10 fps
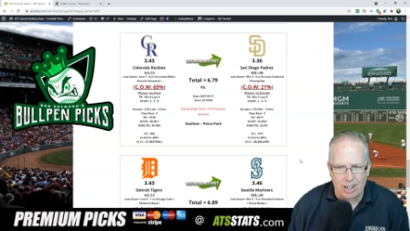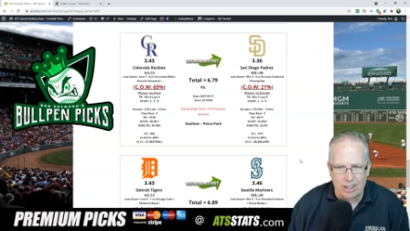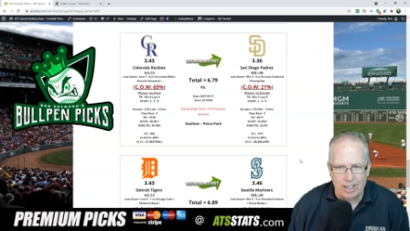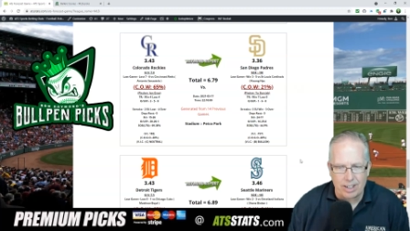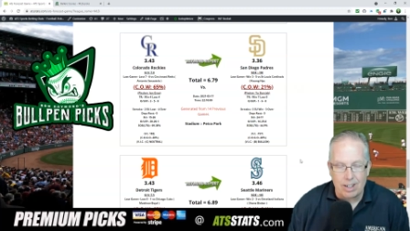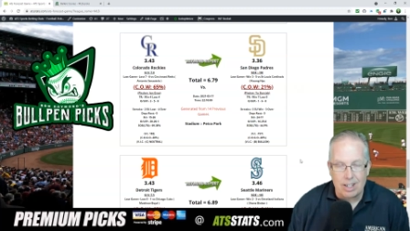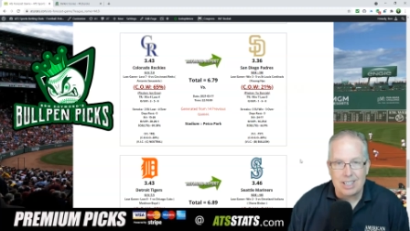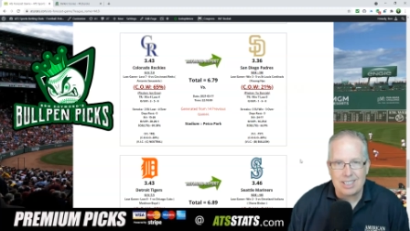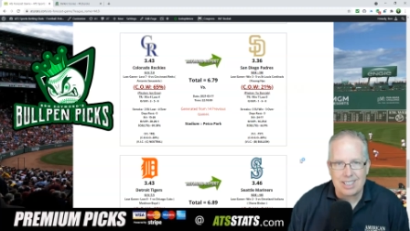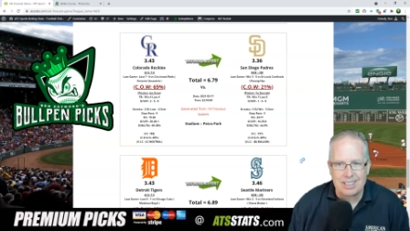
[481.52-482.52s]
on the year,
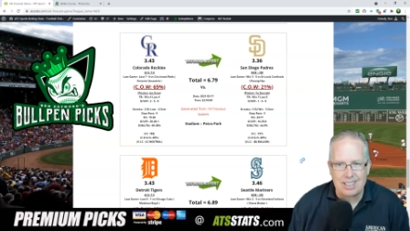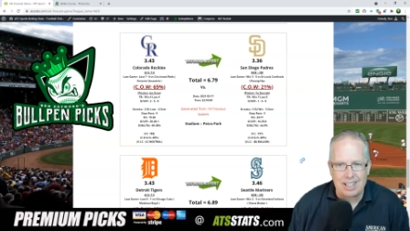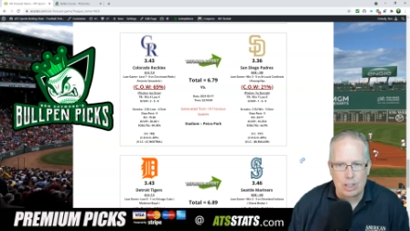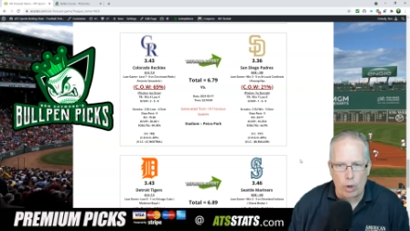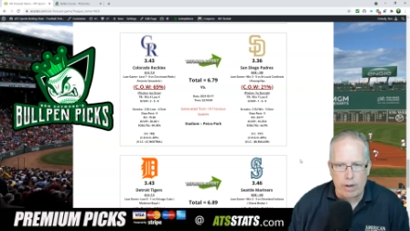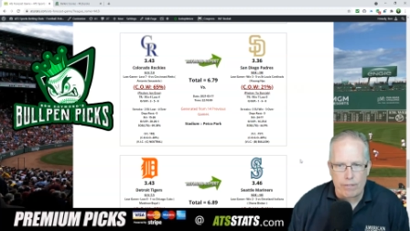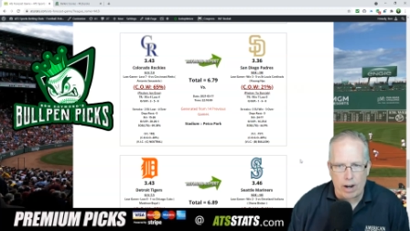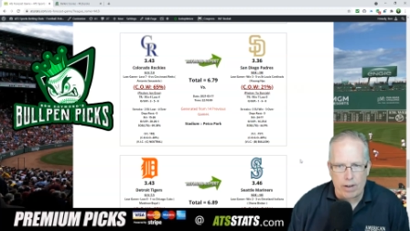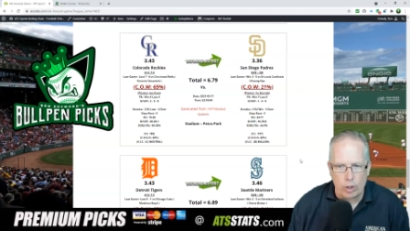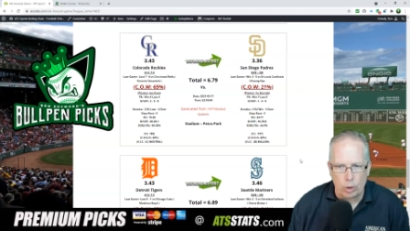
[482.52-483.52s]
16,
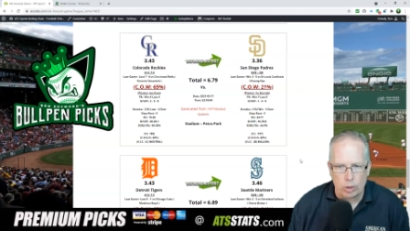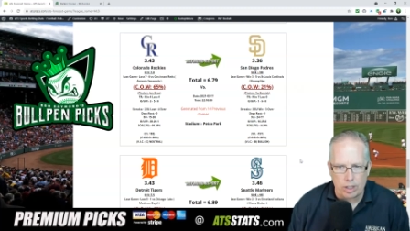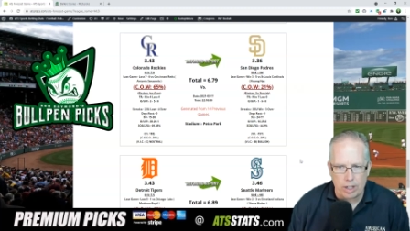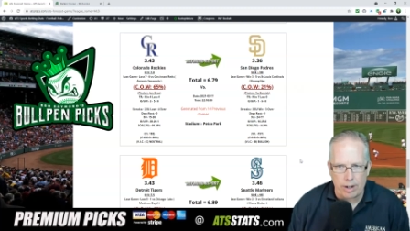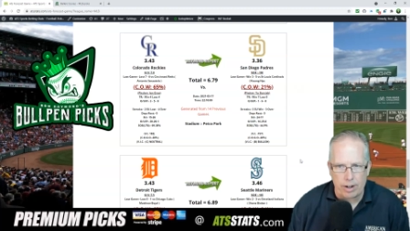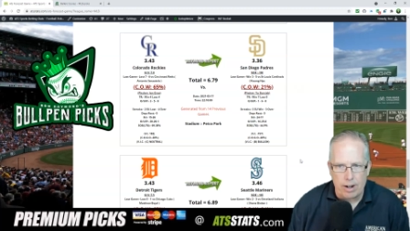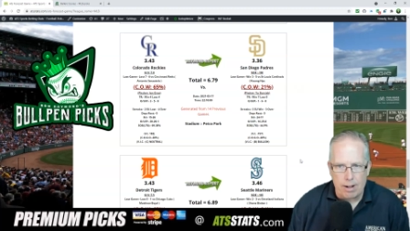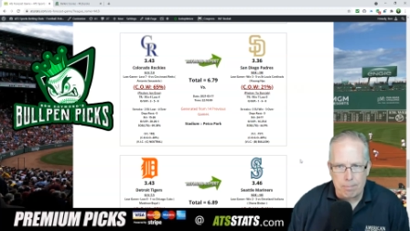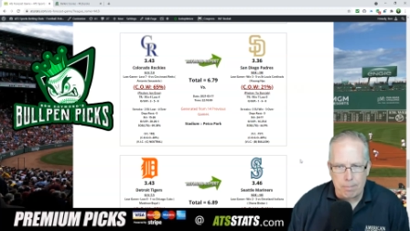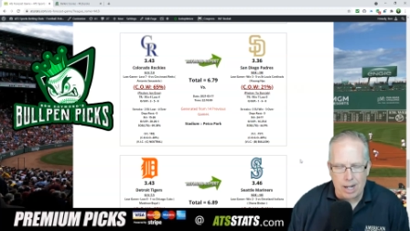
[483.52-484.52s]
25 and 0 to the under.
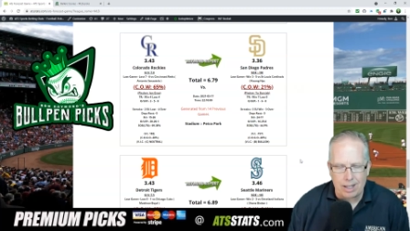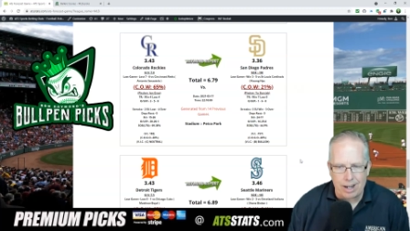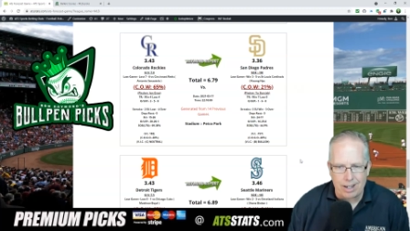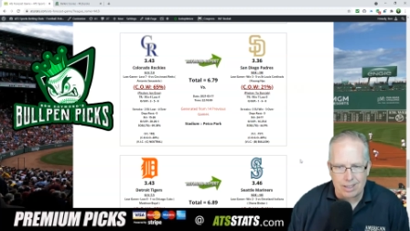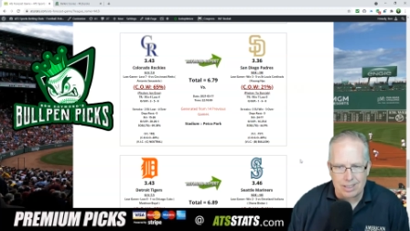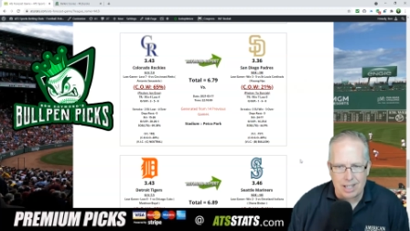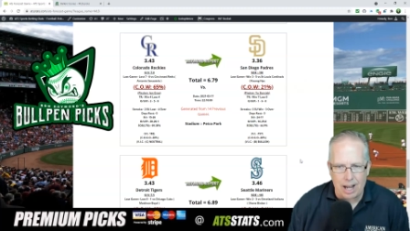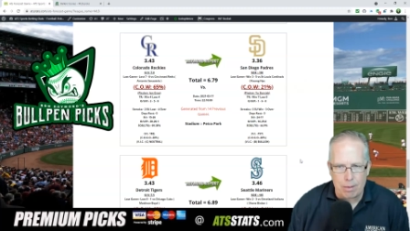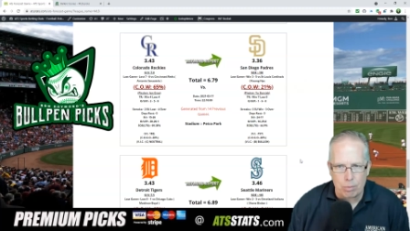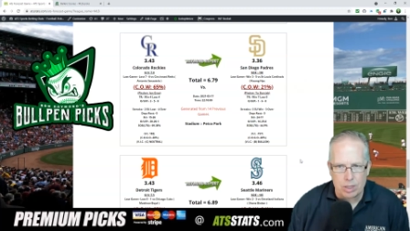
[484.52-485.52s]
My line on this
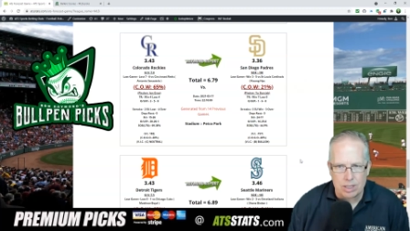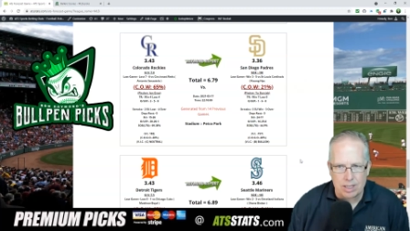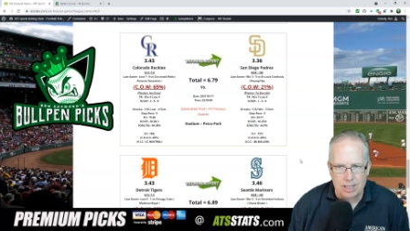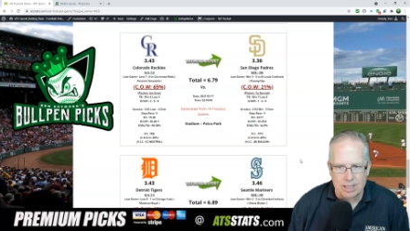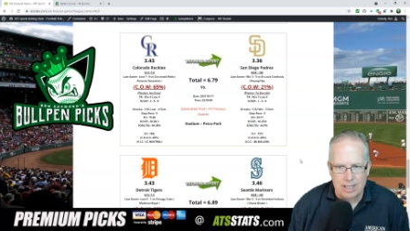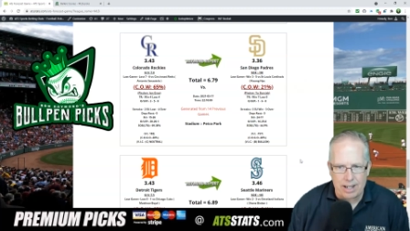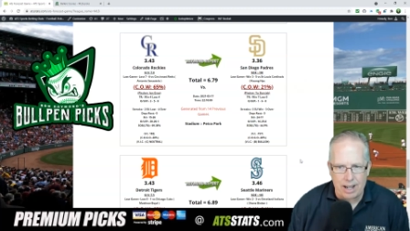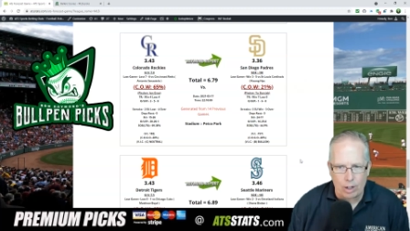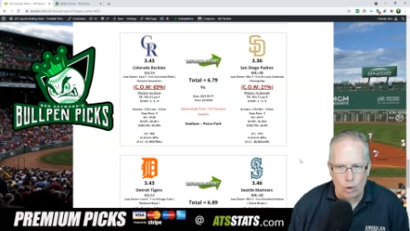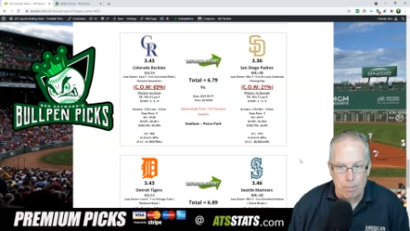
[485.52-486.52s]
game was uh, San
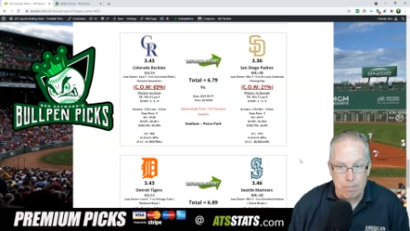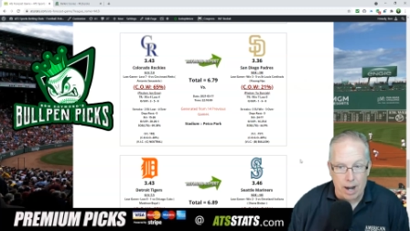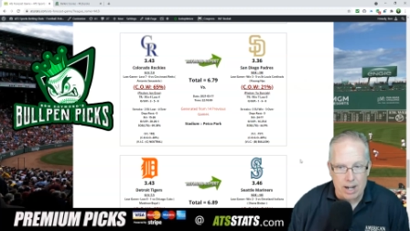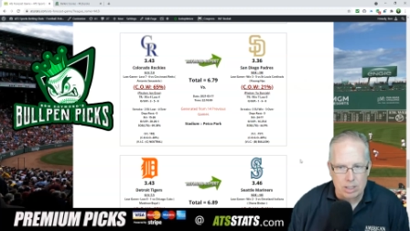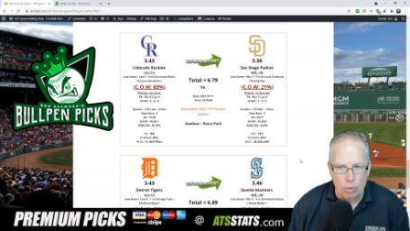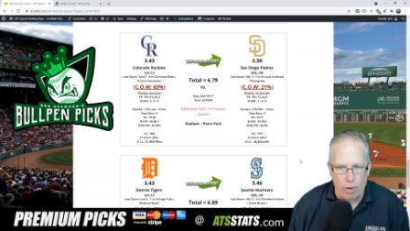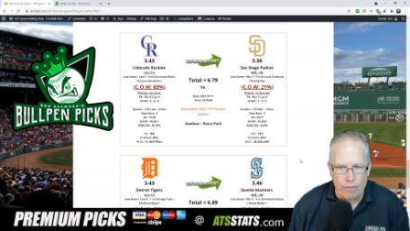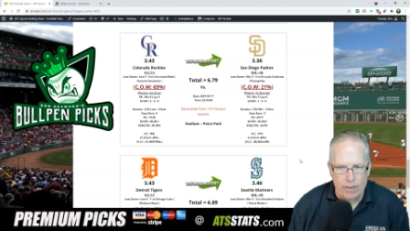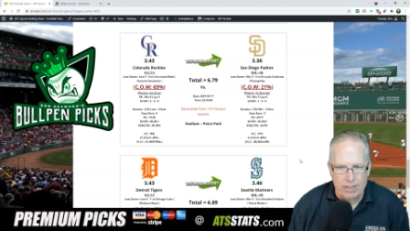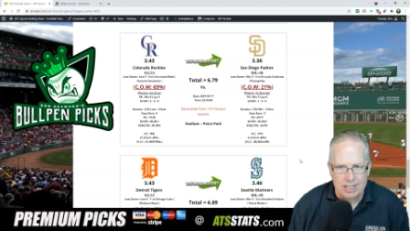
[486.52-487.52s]
Diego at minus
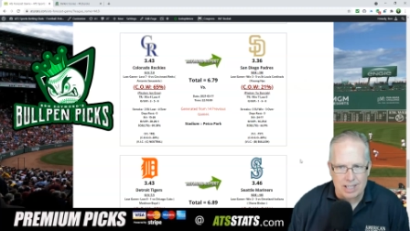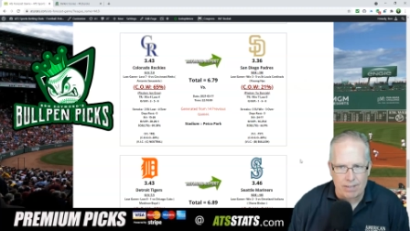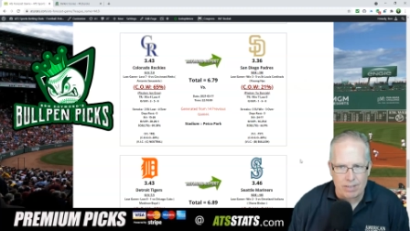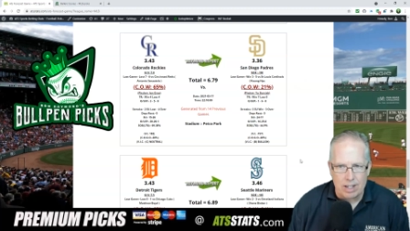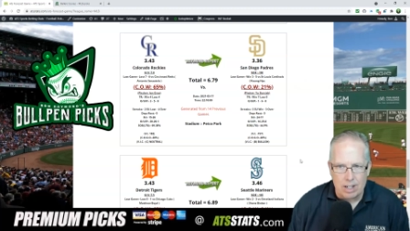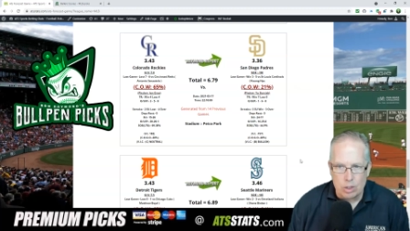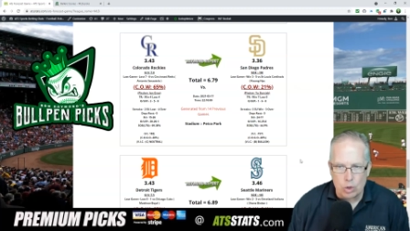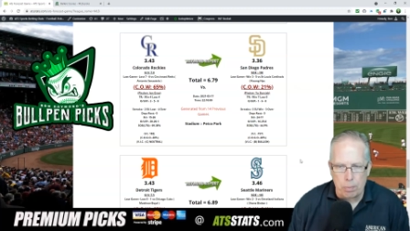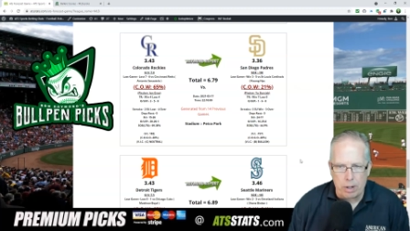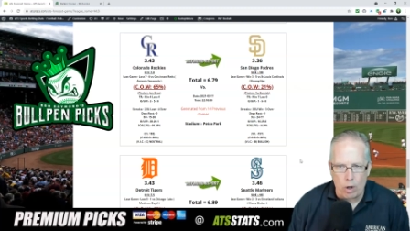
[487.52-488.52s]
157,
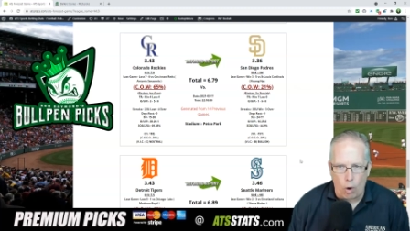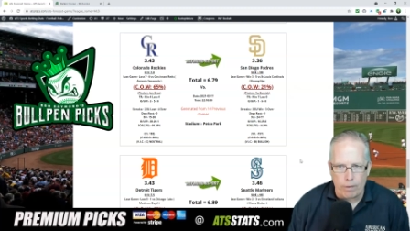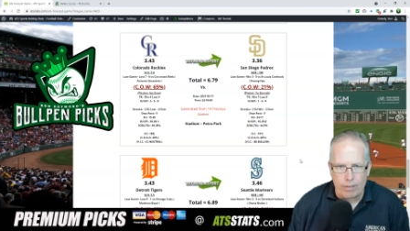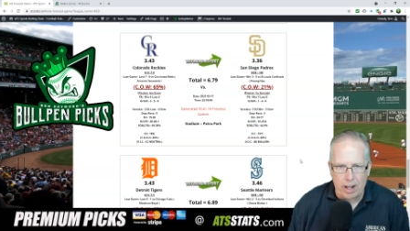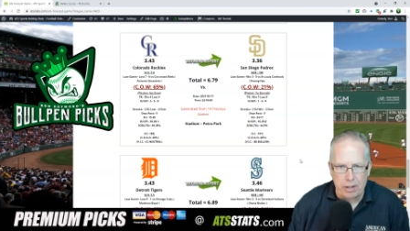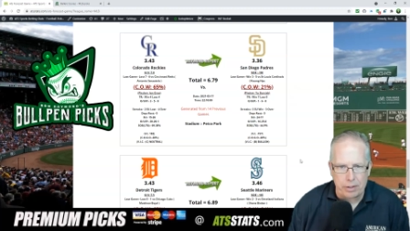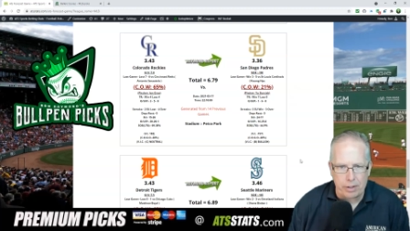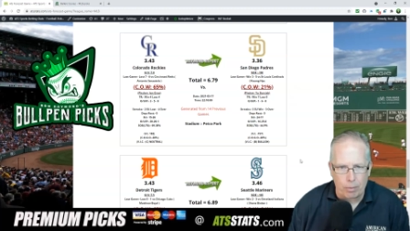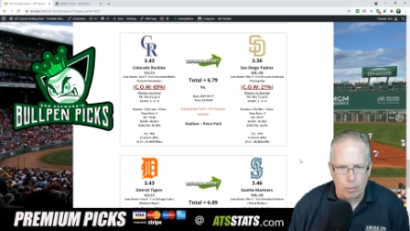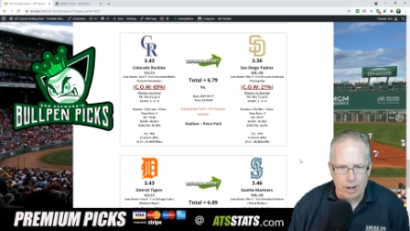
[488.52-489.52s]
so a bit overvalued
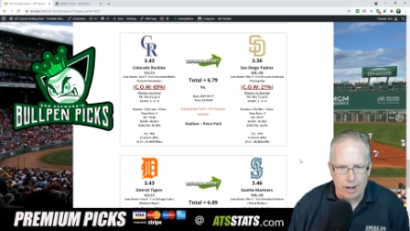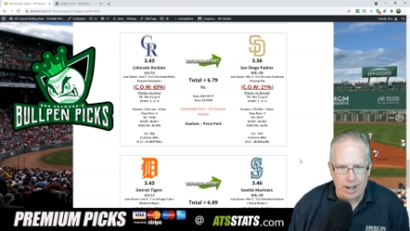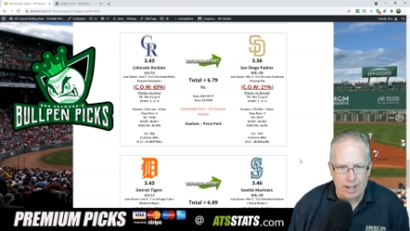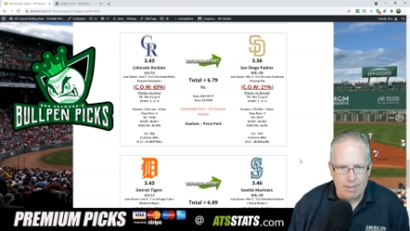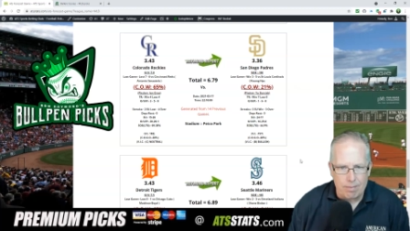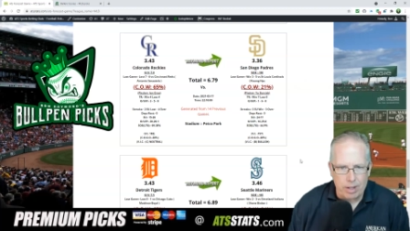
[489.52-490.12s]
here at 190.